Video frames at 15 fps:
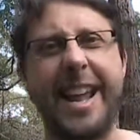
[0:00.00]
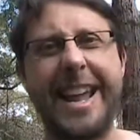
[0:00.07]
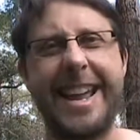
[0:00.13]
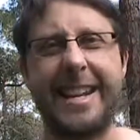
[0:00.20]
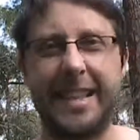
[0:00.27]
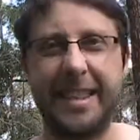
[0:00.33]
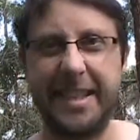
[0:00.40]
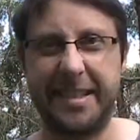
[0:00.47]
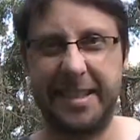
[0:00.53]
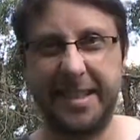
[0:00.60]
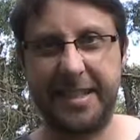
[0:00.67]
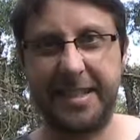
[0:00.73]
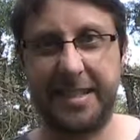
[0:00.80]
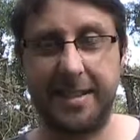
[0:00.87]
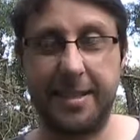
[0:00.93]
And this
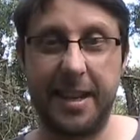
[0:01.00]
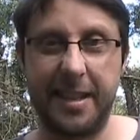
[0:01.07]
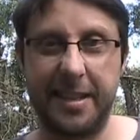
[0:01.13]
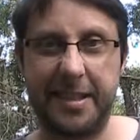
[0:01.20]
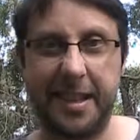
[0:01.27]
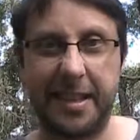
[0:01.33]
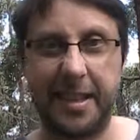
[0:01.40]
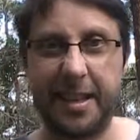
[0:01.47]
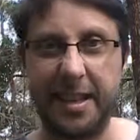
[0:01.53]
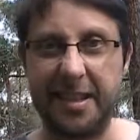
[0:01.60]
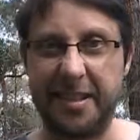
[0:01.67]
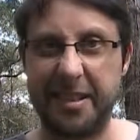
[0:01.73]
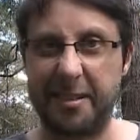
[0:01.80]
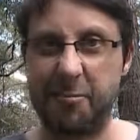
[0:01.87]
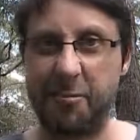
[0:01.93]
is dead set the
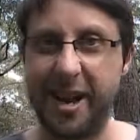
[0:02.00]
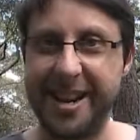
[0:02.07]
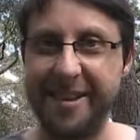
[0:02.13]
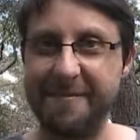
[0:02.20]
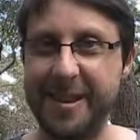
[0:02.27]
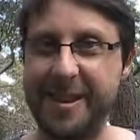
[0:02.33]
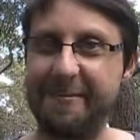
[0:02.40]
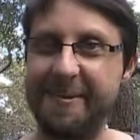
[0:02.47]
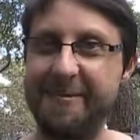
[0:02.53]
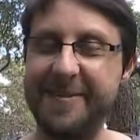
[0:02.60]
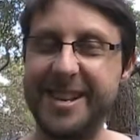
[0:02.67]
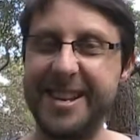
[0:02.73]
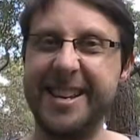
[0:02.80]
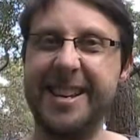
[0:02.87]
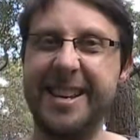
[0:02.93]
easiest way to meet
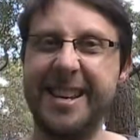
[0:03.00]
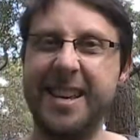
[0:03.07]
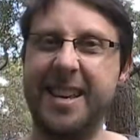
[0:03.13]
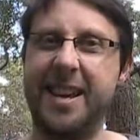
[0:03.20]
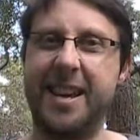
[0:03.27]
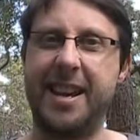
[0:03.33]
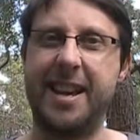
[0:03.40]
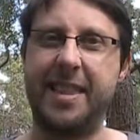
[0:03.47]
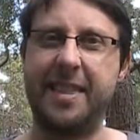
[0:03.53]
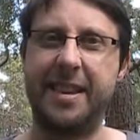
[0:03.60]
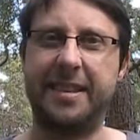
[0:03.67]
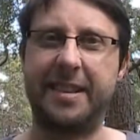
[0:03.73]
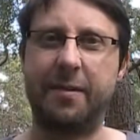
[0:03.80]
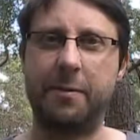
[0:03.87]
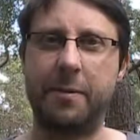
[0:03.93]
women
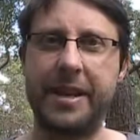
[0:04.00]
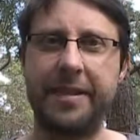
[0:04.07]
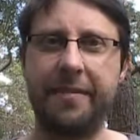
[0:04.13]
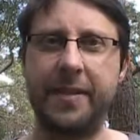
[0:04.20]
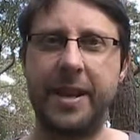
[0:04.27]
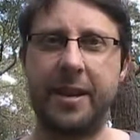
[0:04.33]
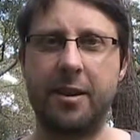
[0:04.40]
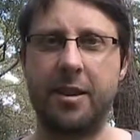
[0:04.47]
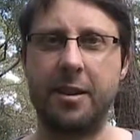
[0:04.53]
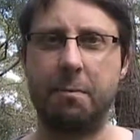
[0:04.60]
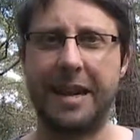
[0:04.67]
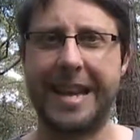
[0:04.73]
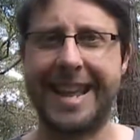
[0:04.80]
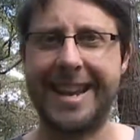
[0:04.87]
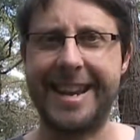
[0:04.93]
that's ever been invented on the
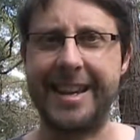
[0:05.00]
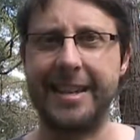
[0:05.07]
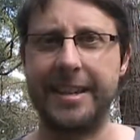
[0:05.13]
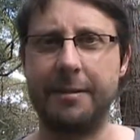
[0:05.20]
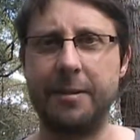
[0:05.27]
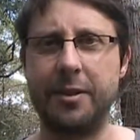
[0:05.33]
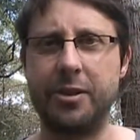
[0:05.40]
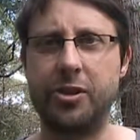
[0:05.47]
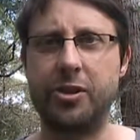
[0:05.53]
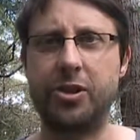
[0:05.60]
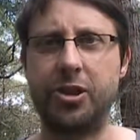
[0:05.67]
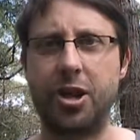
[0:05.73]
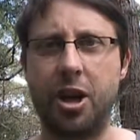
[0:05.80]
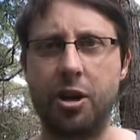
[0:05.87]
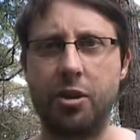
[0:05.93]
planet.
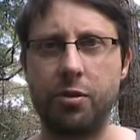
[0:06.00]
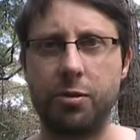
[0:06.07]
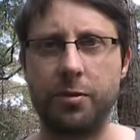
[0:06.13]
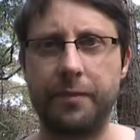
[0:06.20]
So,